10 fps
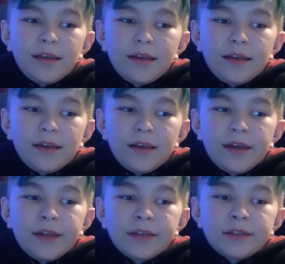
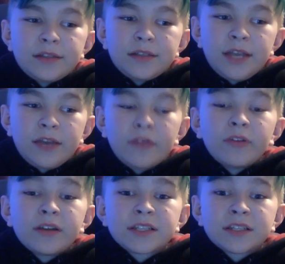and
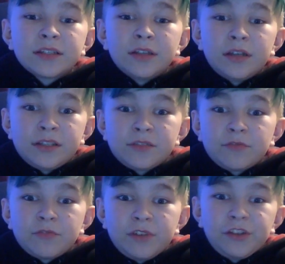terrorists is a
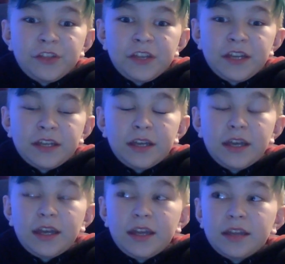real thing.
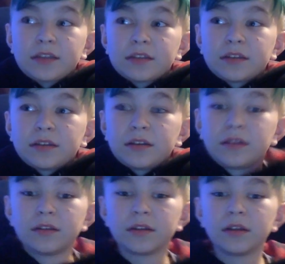And
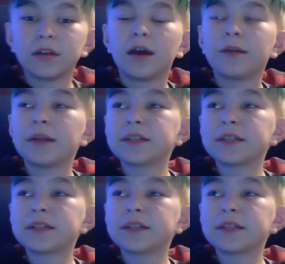I'm not saying